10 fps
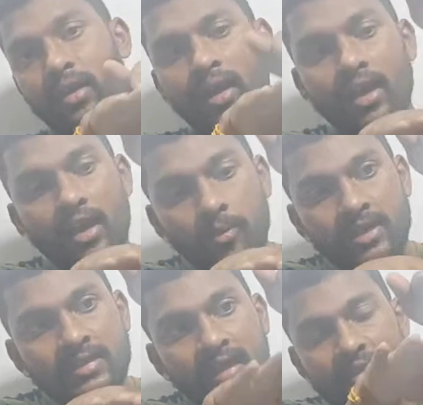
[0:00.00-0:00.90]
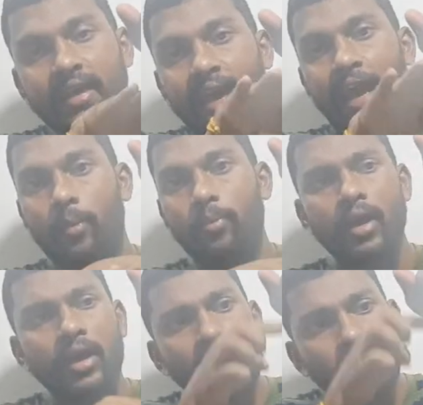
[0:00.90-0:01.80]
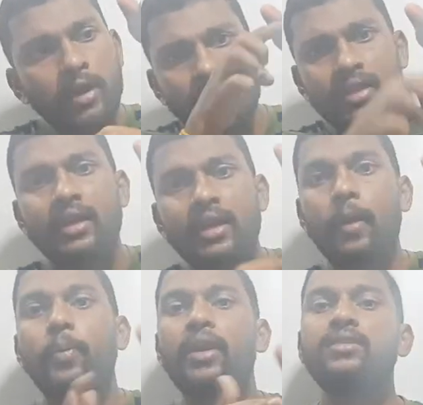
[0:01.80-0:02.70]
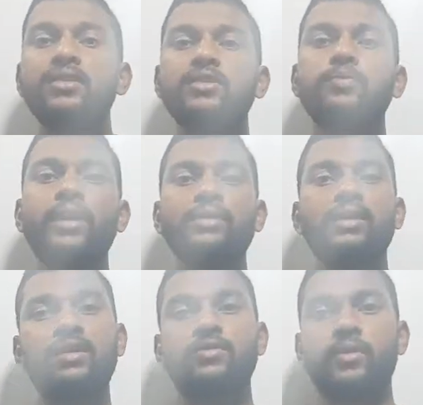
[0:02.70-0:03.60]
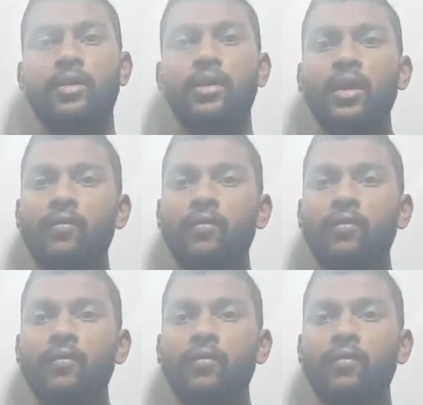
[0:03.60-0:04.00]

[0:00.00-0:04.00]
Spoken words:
It means there is a gap. In between that gap, energy is being transmitted.